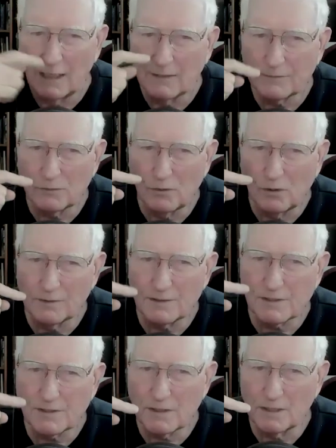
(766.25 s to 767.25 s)
After all, the
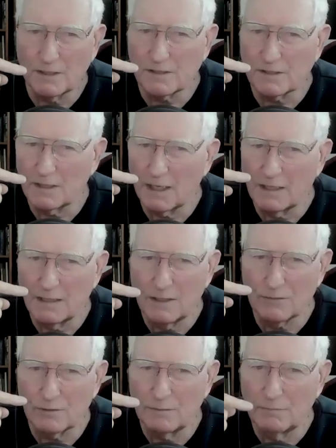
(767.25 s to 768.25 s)
sun is
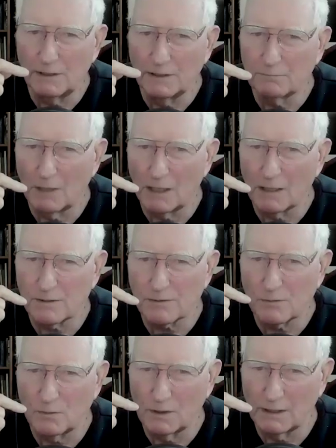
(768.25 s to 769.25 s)
93 million miles
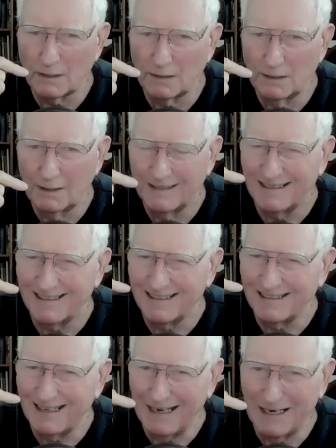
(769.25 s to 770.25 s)
away,
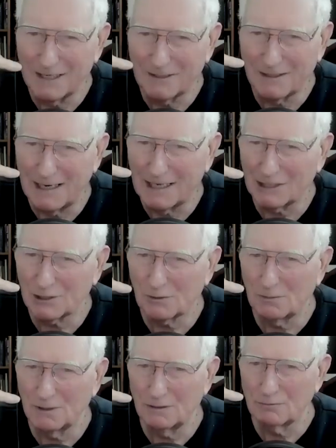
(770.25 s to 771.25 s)
and air
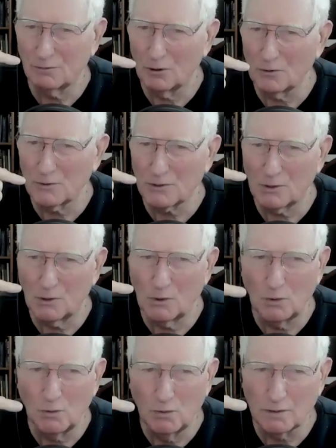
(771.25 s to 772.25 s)
actually grows
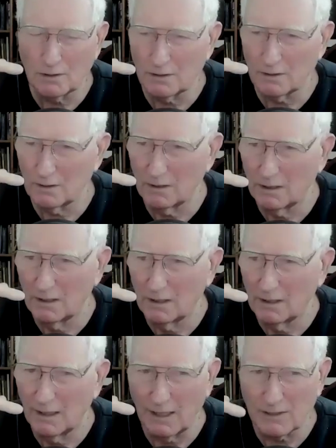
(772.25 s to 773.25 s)
cooler
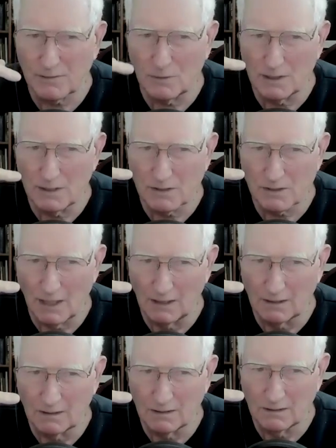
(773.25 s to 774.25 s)
as we
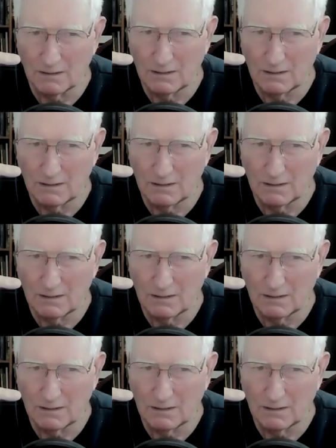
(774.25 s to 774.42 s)
ascend.